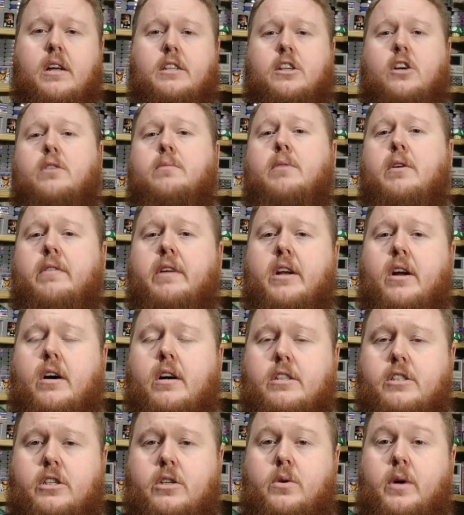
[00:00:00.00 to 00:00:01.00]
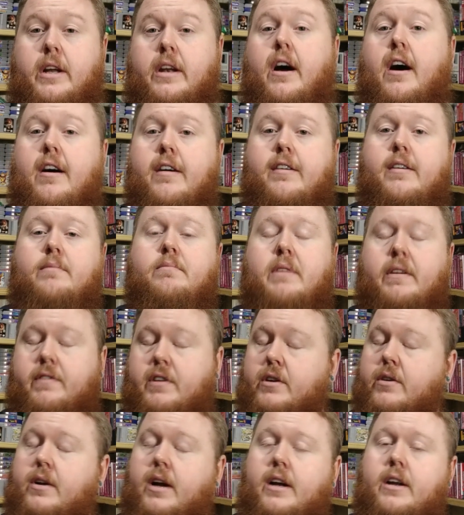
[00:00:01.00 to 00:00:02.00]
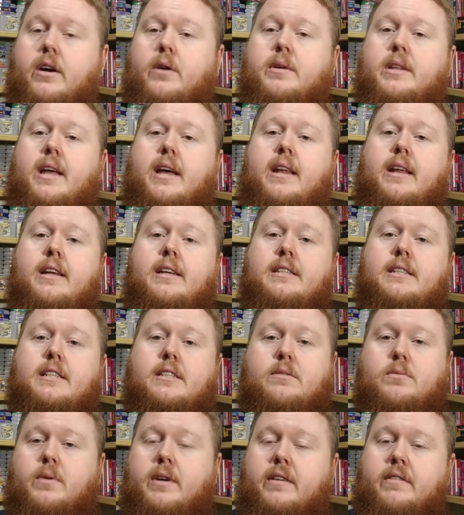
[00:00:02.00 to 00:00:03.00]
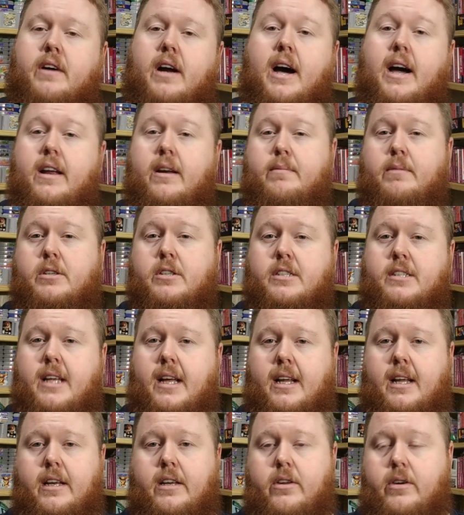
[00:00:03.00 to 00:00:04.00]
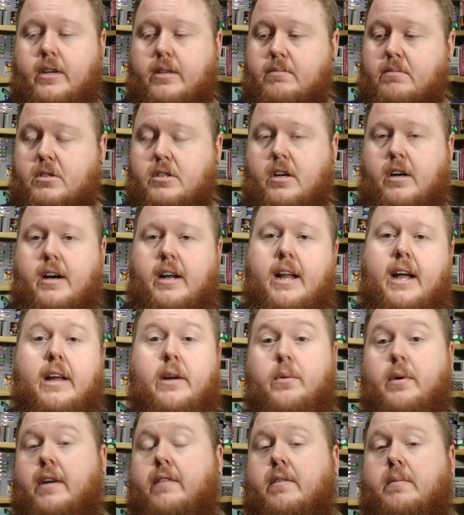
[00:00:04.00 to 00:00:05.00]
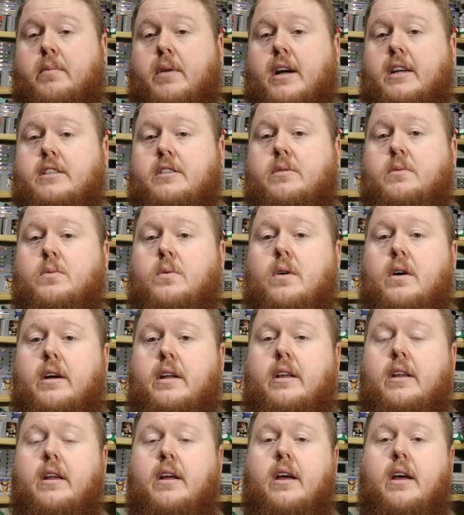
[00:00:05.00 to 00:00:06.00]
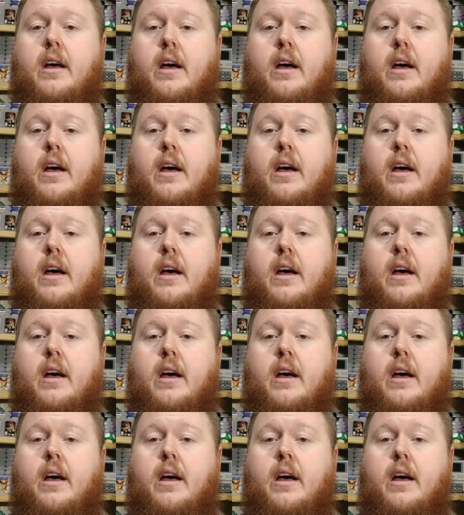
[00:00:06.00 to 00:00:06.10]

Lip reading: So moving on to an auction. If you do not know what that is, it's whatever item you're selling. You can start it out at whatever price you want.